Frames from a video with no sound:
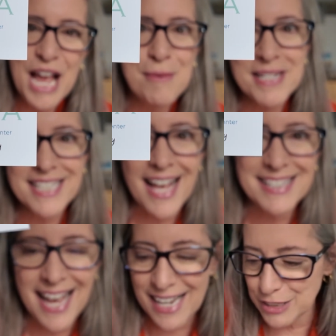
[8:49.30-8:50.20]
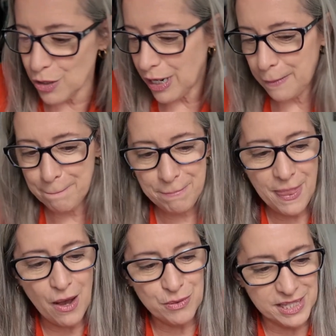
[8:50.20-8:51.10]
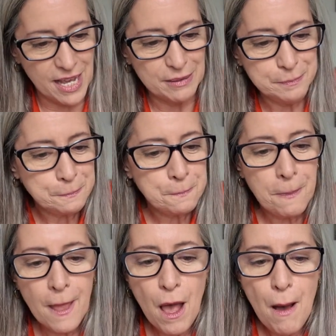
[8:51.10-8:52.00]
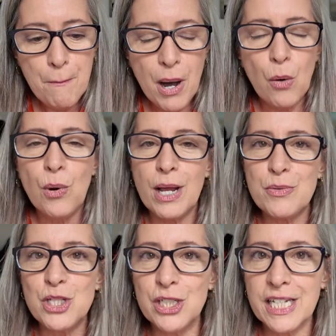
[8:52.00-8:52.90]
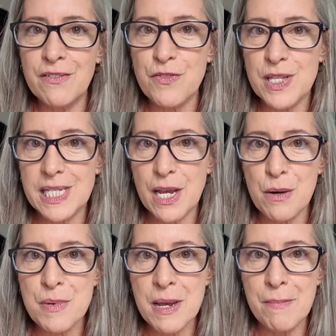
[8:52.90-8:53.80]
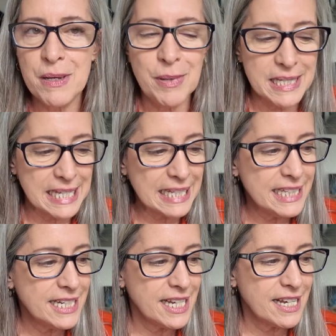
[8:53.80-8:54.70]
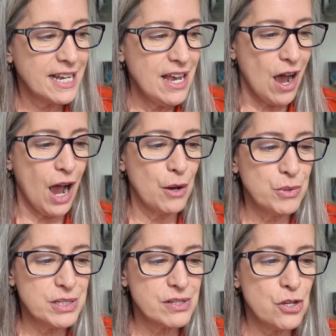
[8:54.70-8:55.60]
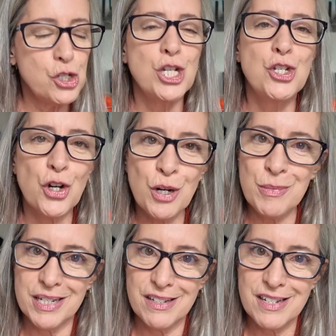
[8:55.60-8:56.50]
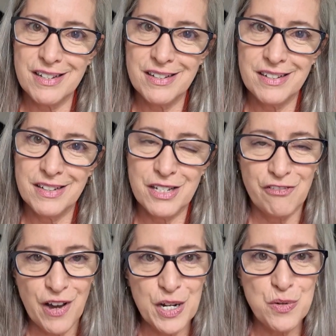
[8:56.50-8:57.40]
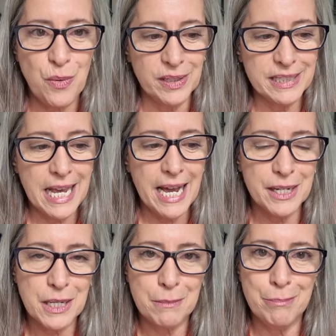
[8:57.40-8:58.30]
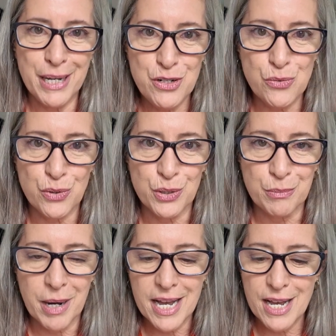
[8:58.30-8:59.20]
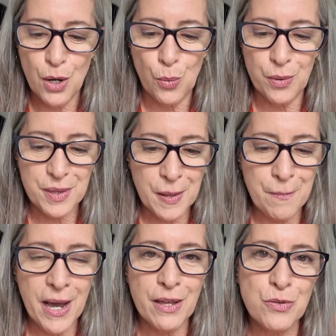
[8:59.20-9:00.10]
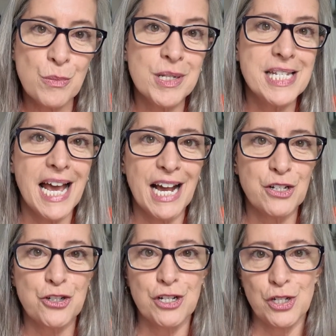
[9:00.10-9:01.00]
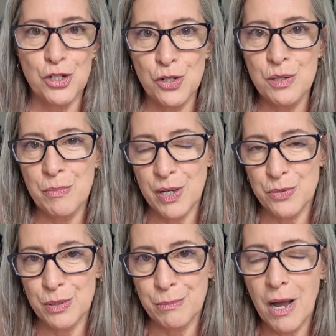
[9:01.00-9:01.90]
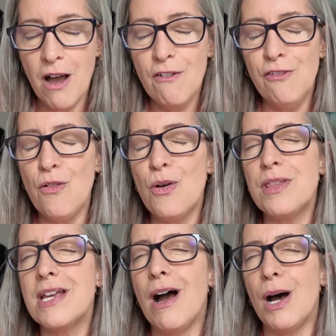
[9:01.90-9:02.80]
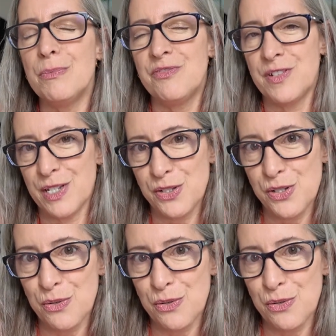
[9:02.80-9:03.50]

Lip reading: AmysCasa. Okay, that was that. But when I was looking for this Airbnb by the clinic, I was determined to find one that had a bedroom with a bathroom attached to the bedroom for the obvious